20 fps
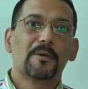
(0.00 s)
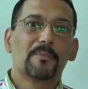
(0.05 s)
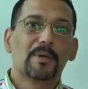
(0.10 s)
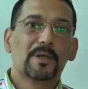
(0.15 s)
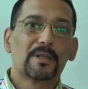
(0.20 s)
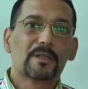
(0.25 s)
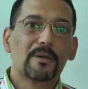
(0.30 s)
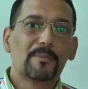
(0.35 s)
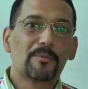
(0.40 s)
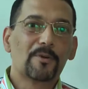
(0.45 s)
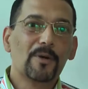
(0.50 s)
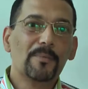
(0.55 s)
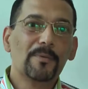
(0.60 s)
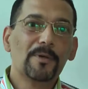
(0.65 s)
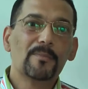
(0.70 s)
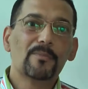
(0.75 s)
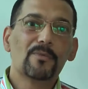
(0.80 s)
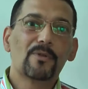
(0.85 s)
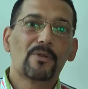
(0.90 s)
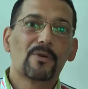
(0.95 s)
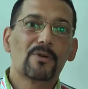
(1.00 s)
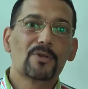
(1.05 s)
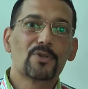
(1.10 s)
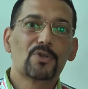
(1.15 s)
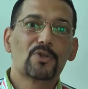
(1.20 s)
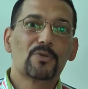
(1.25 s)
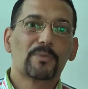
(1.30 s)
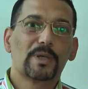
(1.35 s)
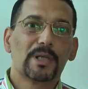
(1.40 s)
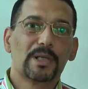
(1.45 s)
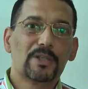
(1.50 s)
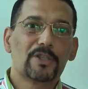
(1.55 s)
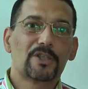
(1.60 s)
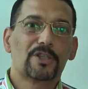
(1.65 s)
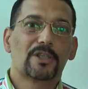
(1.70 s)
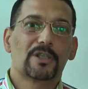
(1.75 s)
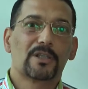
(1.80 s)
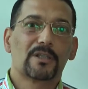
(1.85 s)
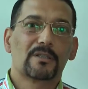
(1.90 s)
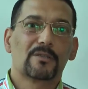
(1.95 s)
But the problem with
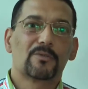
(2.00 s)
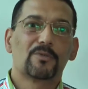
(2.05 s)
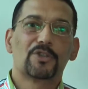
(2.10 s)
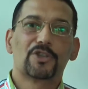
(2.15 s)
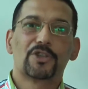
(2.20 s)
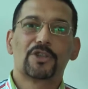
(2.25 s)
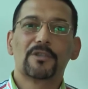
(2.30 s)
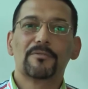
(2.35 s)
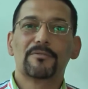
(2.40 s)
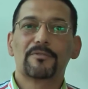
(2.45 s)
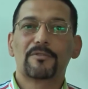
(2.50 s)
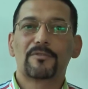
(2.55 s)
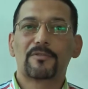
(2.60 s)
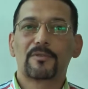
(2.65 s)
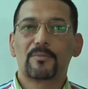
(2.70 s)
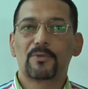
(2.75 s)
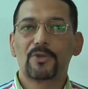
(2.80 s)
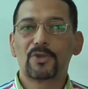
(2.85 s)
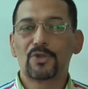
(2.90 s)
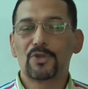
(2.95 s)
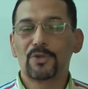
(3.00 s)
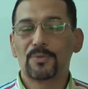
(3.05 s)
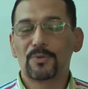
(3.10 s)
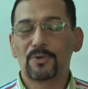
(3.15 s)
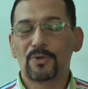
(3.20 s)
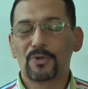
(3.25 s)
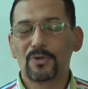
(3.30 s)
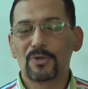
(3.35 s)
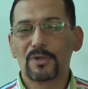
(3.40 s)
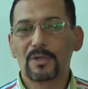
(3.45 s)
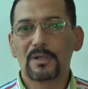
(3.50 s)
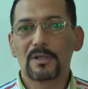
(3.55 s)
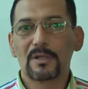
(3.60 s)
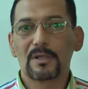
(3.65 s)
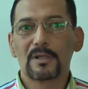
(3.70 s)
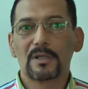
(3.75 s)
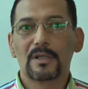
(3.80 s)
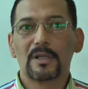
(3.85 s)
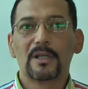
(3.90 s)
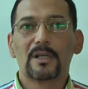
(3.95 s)
osteomalacia, which differs from
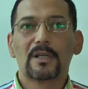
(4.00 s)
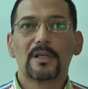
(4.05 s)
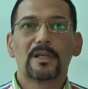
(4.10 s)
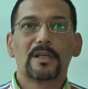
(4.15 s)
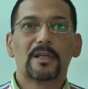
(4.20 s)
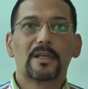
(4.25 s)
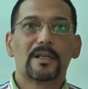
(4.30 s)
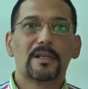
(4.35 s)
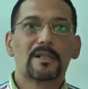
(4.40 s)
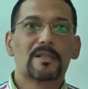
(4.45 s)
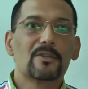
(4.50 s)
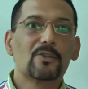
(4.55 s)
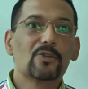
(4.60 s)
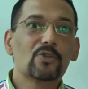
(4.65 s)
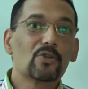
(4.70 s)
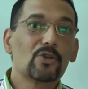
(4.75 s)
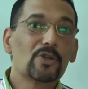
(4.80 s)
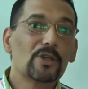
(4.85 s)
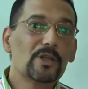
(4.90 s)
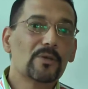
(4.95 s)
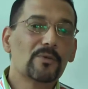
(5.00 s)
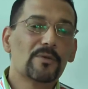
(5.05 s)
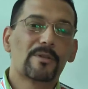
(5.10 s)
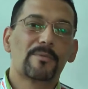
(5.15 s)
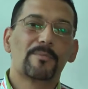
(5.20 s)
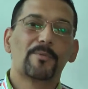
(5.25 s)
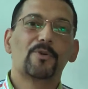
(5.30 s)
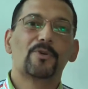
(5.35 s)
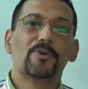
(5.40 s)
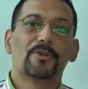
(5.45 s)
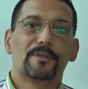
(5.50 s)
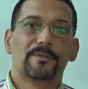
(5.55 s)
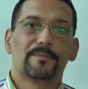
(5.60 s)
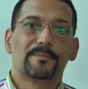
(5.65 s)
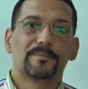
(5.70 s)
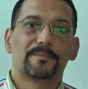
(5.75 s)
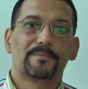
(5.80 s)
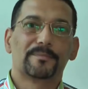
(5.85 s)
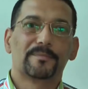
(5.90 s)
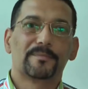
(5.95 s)
osteoporosis, is not only with bone.
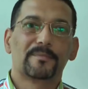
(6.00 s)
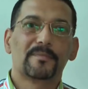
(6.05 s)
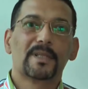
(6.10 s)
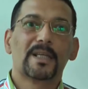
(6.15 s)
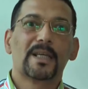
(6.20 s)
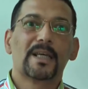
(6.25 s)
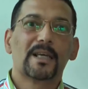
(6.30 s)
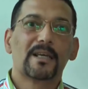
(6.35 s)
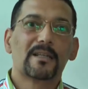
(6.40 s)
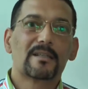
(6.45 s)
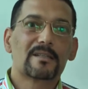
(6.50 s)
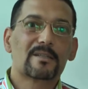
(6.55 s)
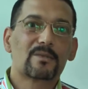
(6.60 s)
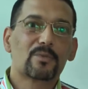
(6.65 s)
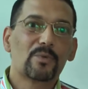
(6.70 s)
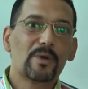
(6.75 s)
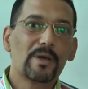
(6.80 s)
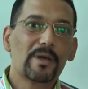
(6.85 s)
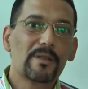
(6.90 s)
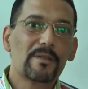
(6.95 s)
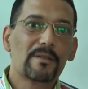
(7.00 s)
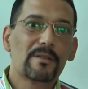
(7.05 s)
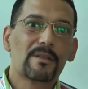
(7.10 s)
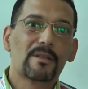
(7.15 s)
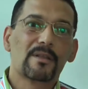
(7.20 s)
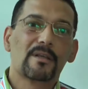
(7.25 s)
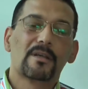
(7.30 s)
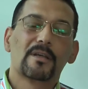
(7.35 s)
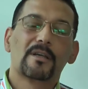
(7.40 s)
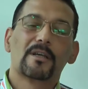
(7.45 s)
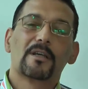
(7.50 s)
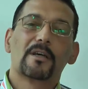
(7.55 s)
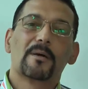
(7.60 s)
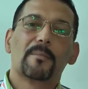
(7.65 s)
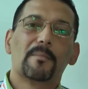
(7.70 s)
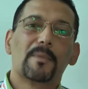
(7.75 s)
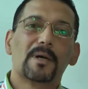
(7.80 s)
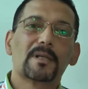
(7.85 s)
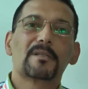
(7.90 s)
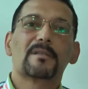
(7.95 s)
It's with
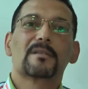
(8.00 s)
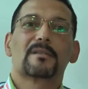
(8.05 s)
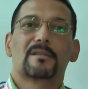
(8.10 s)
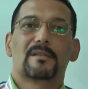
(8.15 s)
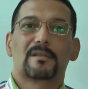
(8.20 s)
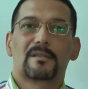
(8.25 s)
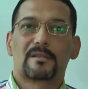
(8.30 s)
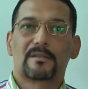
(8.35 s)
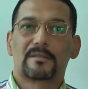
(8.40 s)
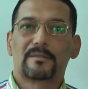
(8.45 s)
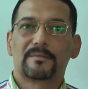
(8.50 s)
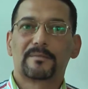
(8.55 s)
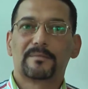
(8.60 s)
muscles,